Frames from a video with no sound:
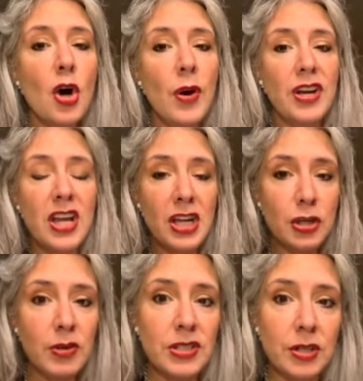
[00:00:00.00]
We had to
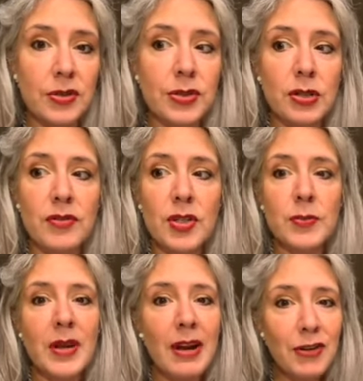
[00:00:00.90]
increase our servers.
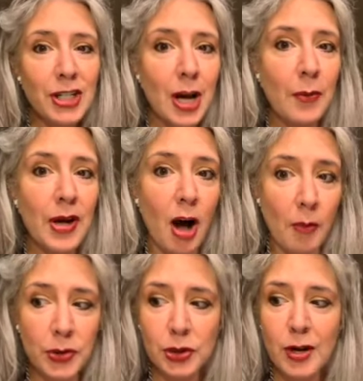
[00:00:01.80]
But every time we
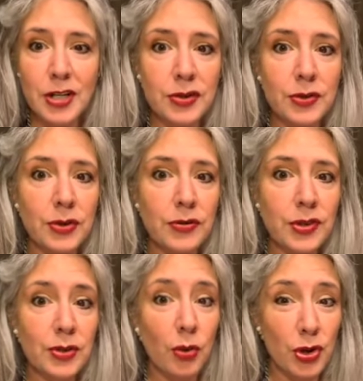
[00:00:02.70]
almost crash the
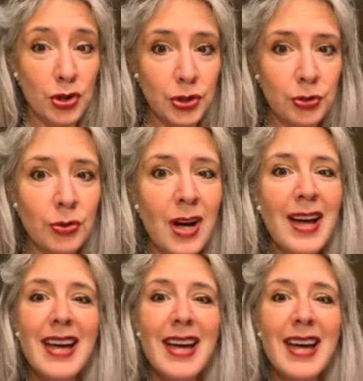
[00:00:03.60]
servers or do,